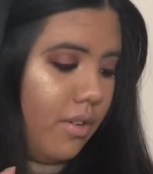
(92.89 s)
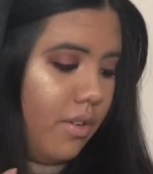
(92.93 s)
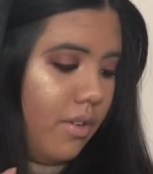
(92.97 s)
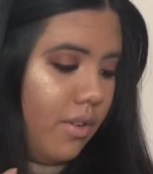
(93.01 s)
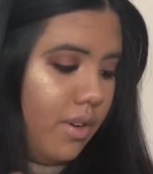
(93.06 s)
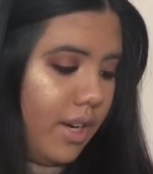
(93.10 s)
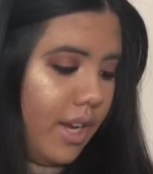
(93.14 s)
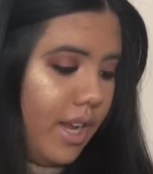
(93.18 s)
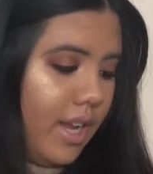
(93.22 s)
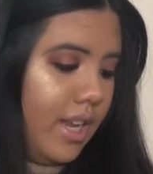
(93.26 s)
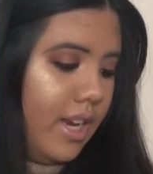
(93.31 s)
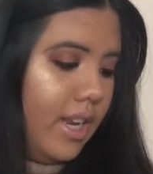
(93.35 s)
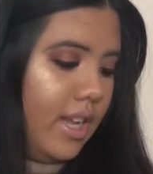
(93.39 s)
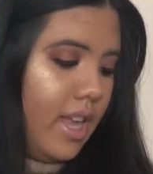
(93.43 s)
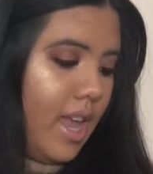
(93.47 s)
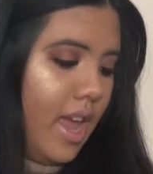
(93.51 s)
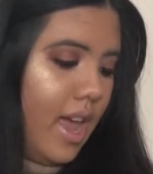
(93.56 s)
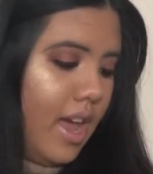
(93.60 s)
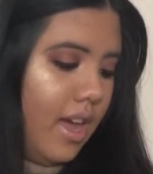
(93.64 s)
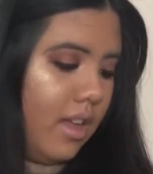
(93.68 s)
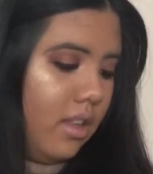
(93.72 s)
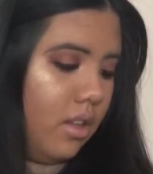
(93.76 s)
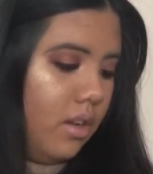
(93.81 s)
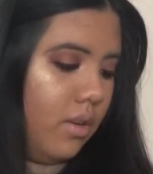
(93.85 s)
organic
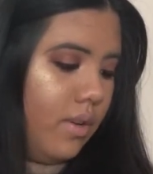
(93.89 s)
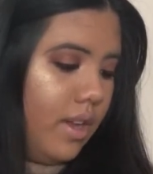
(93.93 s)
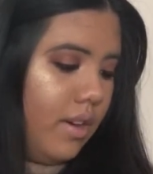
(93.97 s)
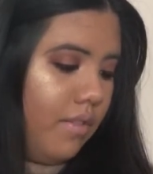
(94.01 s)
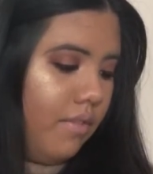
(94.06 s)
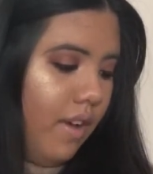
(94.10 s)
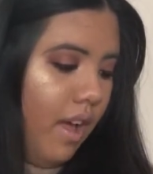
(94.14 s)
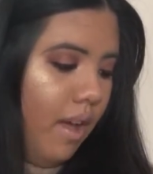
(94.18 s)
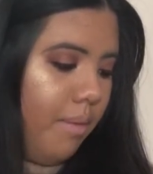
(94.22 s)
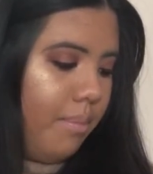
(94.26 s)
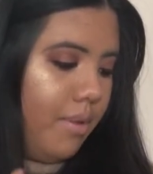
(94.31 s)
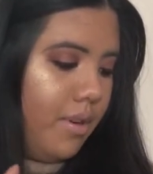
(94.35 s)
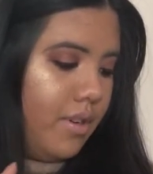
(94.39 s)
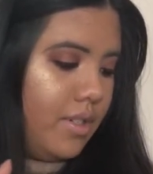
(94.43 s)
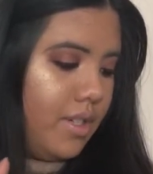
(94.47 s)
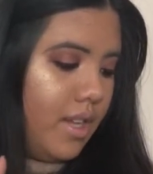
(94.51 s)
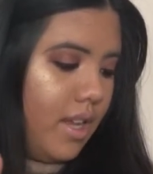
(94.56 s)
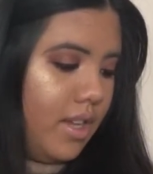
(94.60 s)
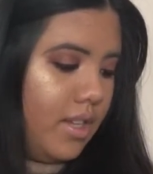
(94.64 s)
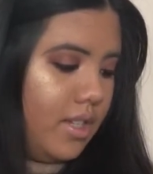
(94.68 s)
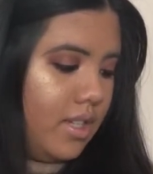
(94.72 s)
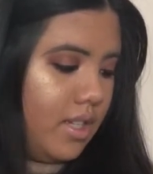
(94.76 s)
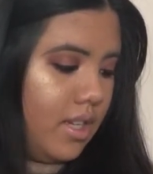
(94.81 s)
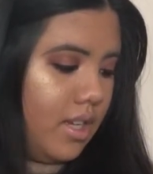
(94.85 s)
aloe and
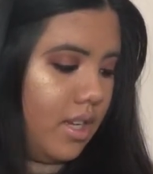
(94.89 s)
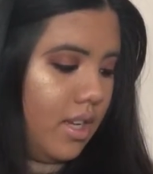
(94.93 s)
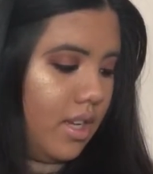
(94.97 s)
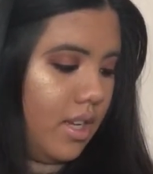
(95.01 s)
5%